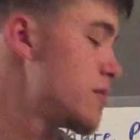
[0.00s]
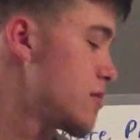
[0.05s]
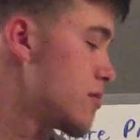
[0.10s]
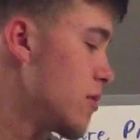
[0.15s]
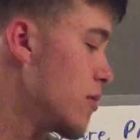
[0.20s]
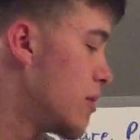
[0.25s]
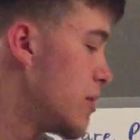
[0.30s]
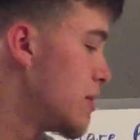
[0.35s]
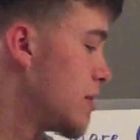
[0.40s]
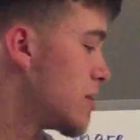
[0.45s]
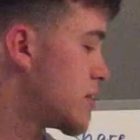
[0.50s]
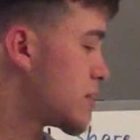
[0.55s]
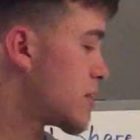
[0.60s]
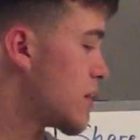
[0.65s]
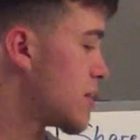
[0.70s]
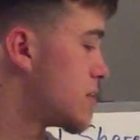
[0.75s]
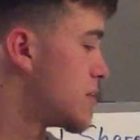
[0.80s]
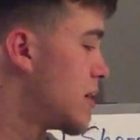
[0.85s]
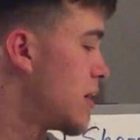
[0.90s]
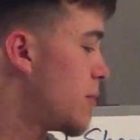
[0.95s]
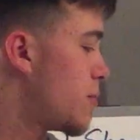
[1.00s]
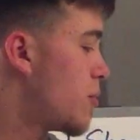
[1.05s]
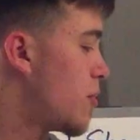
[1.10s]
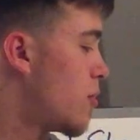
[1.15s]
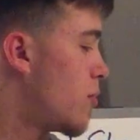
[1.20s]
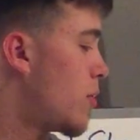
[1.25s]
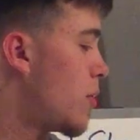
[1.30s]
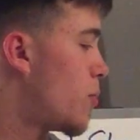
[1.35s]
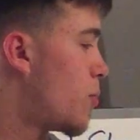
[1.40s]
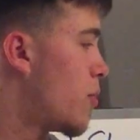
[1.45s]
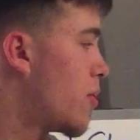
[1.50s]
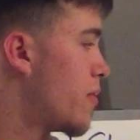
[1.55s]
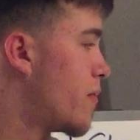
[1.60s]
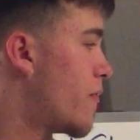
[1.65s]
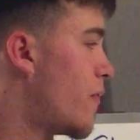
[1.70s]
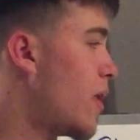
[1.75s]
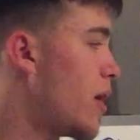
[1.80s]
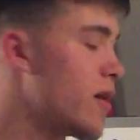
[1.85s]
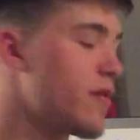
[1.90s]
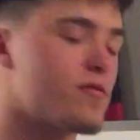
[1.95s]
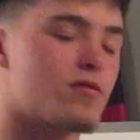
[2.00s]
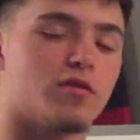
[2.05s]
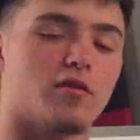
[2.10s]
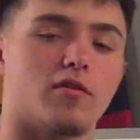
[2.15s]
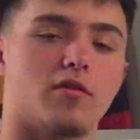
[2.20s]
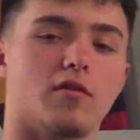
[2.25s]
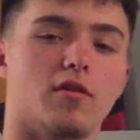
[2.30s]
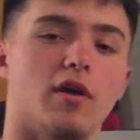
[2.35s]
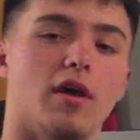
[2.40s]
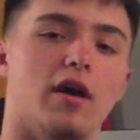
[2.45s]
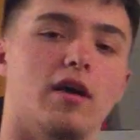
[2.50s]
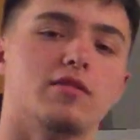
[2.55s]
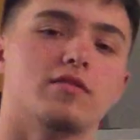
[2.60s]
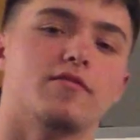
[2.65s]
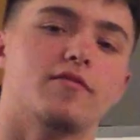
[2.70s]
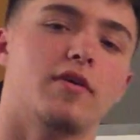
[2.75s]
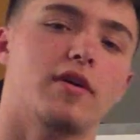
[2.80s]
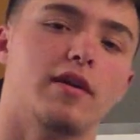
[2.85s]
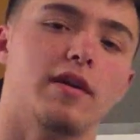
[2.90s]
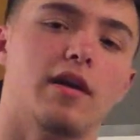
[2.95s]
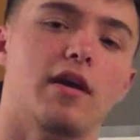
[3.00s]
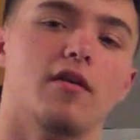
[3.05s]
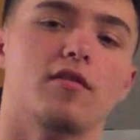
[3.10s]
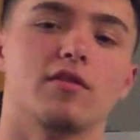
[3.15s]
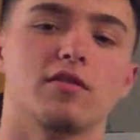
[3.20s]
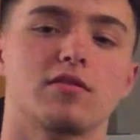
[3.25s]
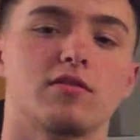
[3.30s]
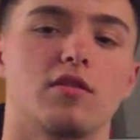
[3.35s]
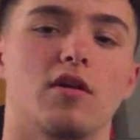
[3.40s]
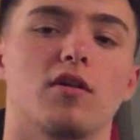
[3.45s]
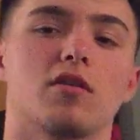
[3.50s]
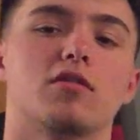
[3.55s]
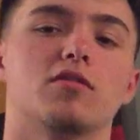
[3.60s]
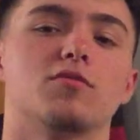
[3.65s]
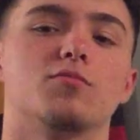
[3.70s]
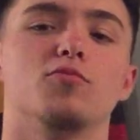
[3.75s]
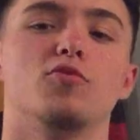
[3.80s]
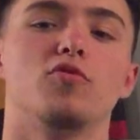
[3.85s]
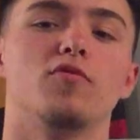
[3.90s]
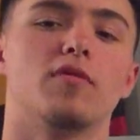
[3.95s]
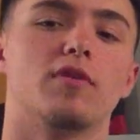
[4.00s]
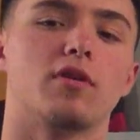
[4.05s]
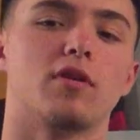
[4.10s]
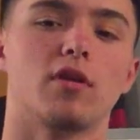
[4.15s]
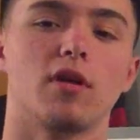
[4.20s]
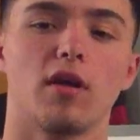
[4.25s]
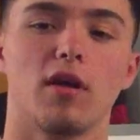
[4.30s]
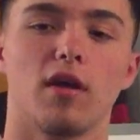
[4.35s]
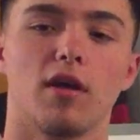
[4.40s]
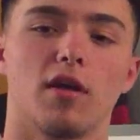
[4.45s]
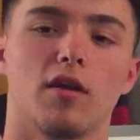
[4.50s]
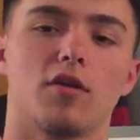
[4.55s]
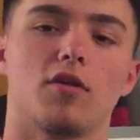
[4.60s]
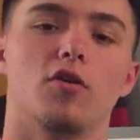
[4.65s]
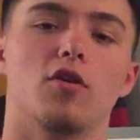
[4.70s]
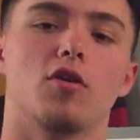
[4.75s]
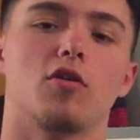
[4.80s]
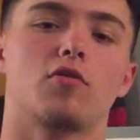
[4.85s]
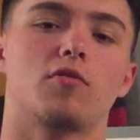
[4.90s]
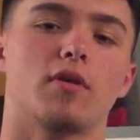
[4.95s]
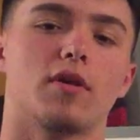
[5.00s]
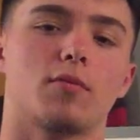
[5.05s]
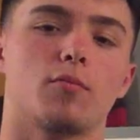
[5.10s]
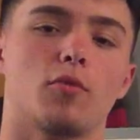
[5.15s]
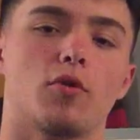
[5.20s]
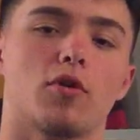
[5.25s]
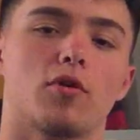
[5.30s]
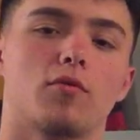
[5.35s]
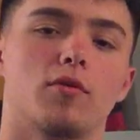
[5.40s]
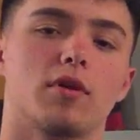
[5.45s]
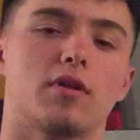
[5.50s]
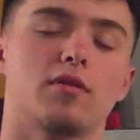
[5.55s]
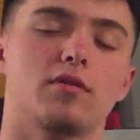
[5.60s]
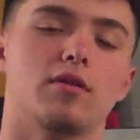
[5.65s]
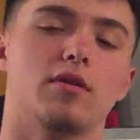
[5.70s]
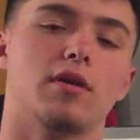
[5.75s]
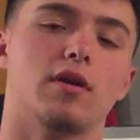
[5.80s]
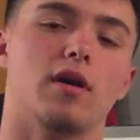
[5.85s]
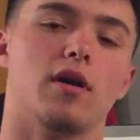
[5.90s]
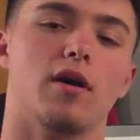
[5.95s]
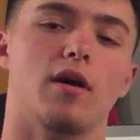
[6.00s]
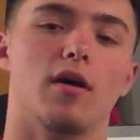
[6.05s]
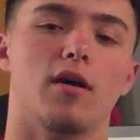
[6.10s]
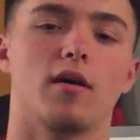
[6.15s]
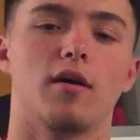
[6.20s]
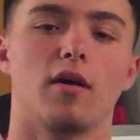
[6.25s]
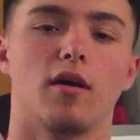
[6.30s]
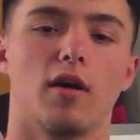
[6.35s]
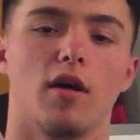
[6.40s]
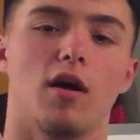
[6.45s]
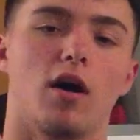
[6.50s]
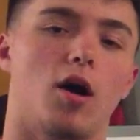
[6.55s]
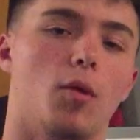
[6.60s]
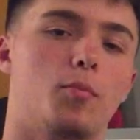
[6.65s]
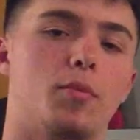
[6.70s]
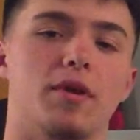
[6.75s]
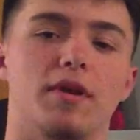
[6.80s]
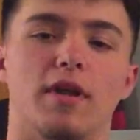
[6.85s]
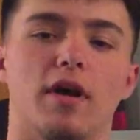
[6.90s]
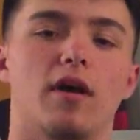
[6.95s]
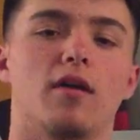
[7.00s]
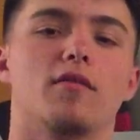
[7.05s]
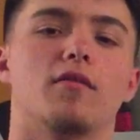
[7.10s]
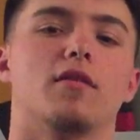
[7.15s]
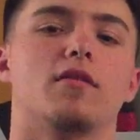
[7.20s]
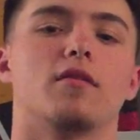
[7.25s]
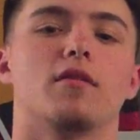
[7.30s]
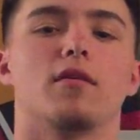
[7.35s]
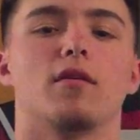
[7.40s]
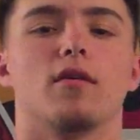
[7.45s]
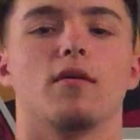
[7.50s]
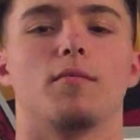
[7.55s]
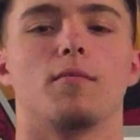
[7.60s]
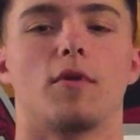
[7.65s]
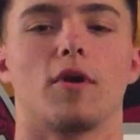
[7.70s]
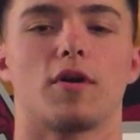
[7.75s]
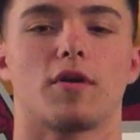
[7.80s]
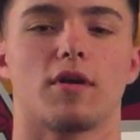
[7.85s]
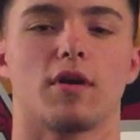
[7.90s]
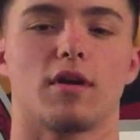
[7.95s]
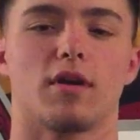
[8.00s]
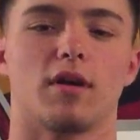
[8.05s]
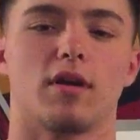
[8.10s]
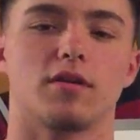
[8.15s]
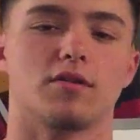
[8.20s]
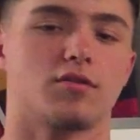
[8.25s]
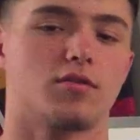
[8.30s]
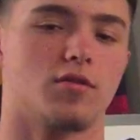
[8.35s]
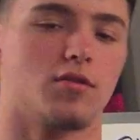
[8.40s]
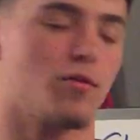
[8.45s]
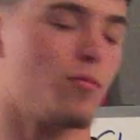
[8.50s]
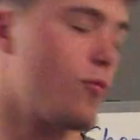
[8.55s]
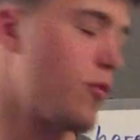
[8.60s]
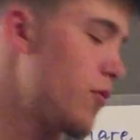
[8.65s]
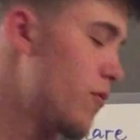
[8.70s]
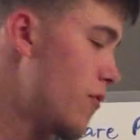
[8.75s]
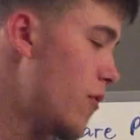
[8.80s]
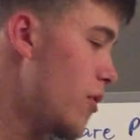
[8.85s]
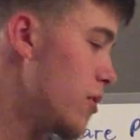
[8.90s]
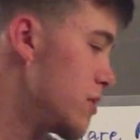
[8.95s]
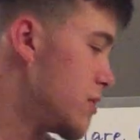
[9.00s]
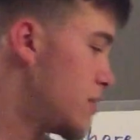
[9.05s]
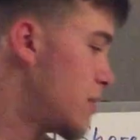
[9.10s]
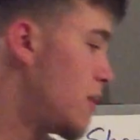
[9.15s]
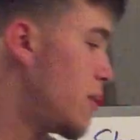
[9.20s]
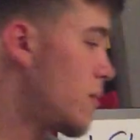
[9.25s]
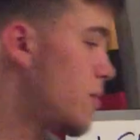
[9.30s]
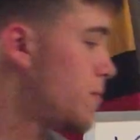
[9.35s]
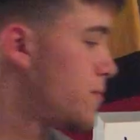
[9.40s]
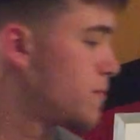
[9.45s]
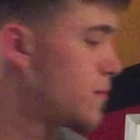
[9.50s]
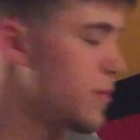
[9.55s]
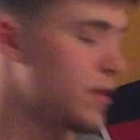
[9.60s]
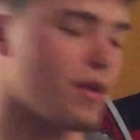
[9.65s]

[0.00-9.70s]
So in this example, 1.5. So as of right now, this stock is moving, more quickly up and down than the market, guys. So they're more volatile.